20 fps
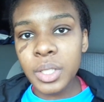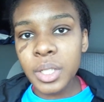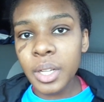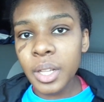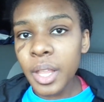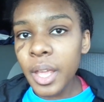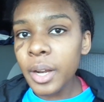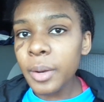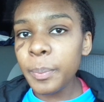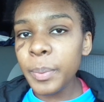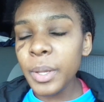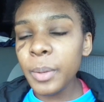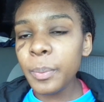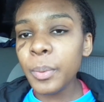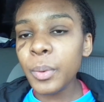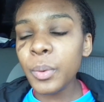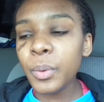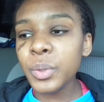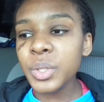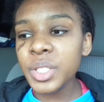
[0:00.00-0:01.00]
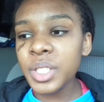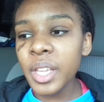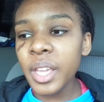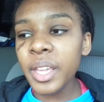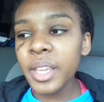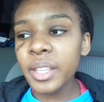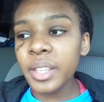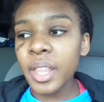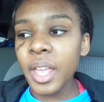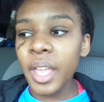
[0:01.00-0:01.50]
and a lot of people
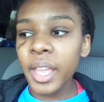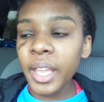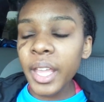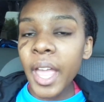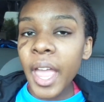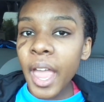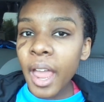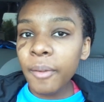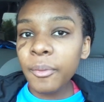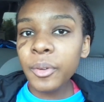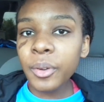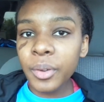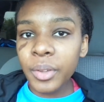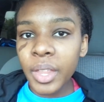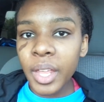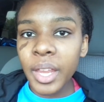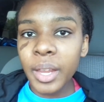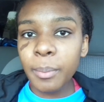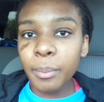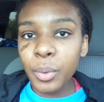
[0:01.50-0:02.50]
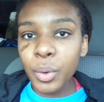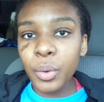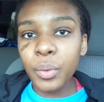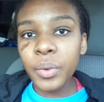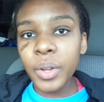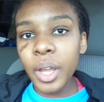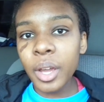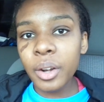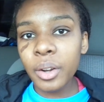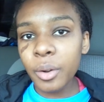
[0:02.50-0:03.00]
say like after they
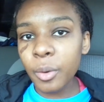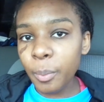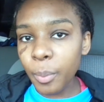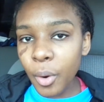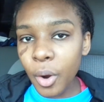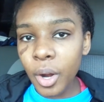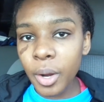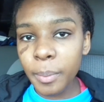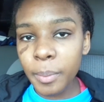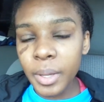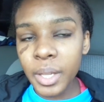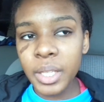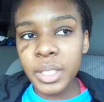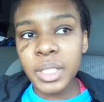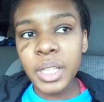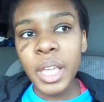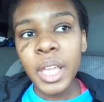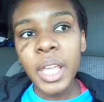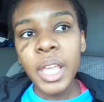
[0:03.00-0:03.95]
moved out of apartments